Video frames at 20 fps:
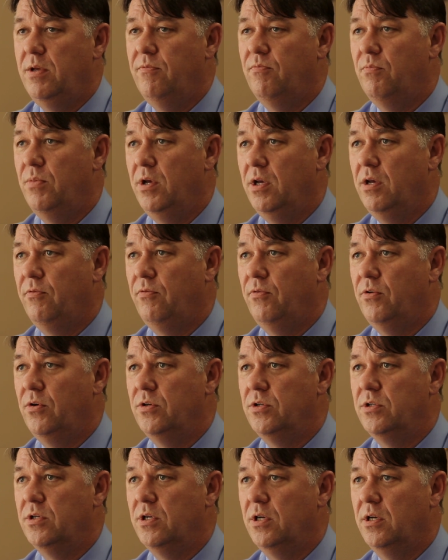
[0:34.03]
even bigger for
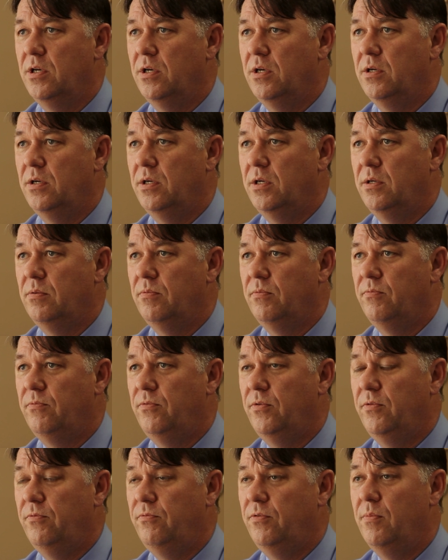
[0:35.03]
us uh,
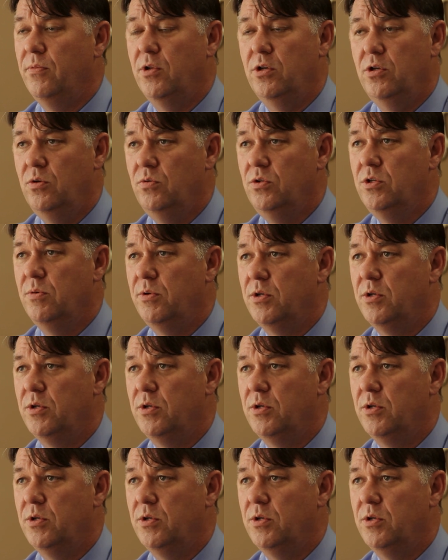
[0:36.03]
for, from the user